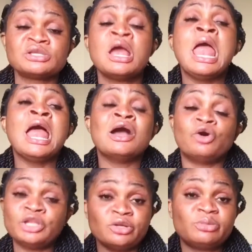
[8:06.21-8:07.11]
So
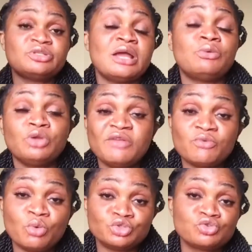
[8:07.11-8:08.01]
on a normal day, I would not
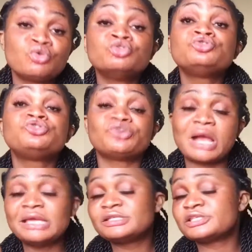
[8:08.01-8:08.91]
even want to go
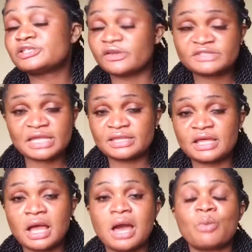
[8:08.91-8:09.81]
try stuff like
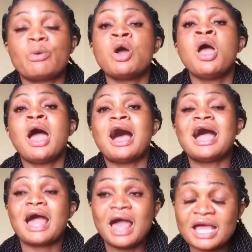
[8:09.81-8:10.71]
that, but
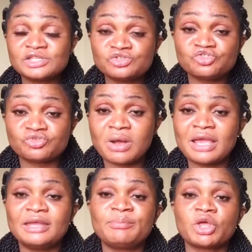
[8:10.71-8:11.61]
I had to
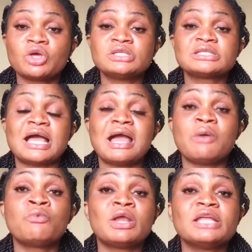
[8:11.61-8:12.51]
try it because
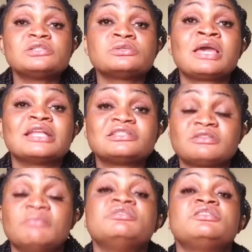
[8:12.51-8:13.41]
I wanted to get
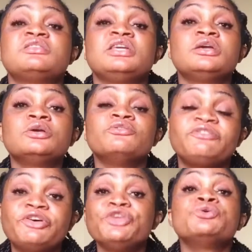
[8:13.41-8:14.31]
something
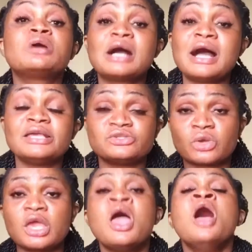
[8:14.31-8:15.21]
for you guys.
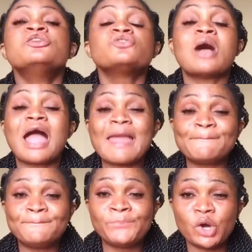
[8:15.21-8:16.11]
Okay, so I
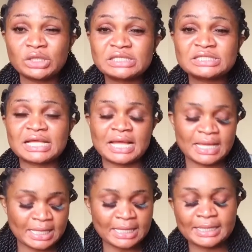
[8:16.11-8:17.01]
bought it
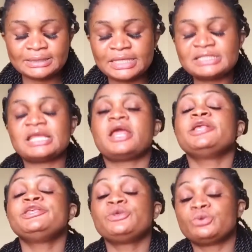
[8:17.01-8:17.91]
and I started
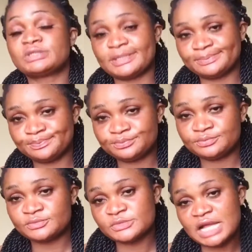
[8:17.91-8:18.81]
using,
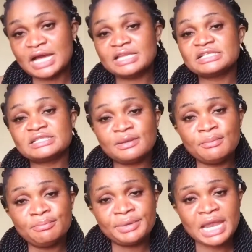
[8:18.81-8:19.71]
and it's
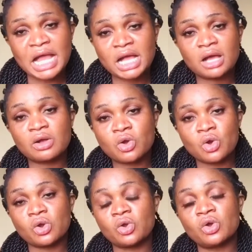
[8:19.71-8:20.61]
in black
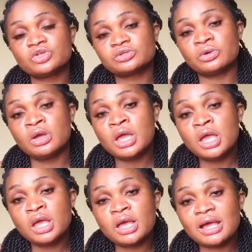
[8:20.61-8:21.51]
color, so
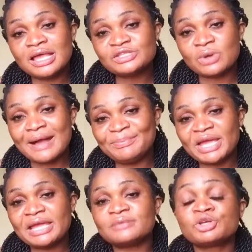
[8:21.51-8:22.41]
it will
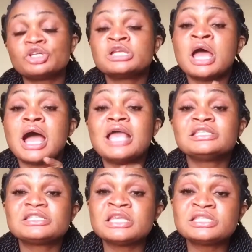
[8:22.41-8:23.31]
appear, because
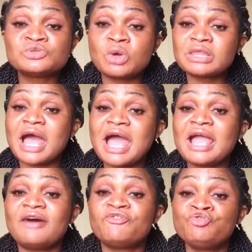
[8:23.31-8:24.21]
it is what I
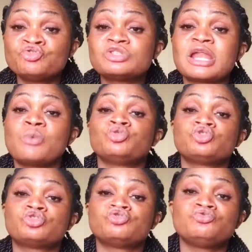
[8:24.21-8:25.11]
have used that I will
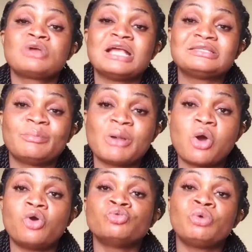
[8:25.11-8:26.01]
talk to you guys
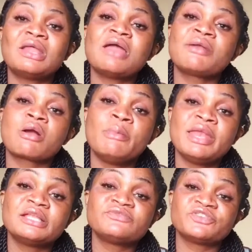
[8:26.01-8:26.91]
about, or what I
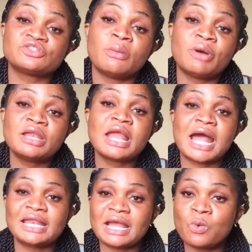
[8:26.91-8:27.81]
recommended for somebody
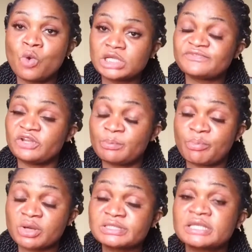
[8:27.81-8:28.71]
and I worked for the
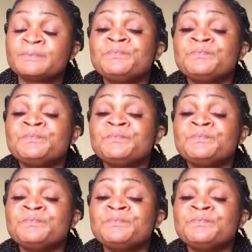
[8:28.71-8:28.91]
person.